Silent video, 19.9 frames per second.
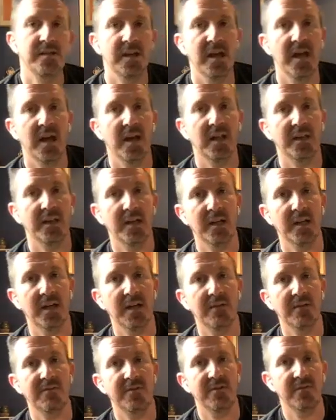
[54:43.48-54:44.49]
Yeah,
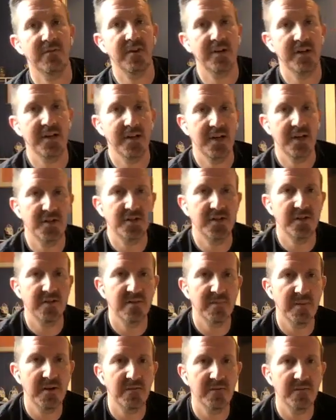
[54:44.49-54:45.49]
love the
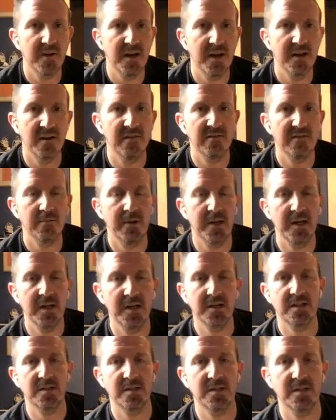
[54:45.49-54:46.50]
variations, my friends.
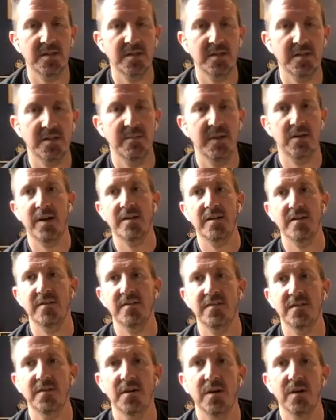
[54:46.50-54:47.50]
Way to make your
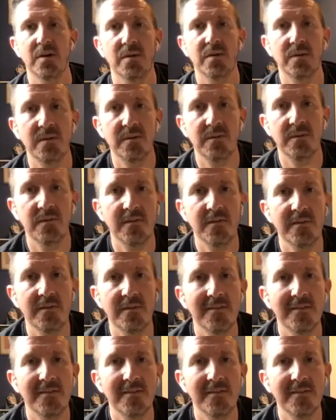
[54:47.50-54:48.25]
practice your own.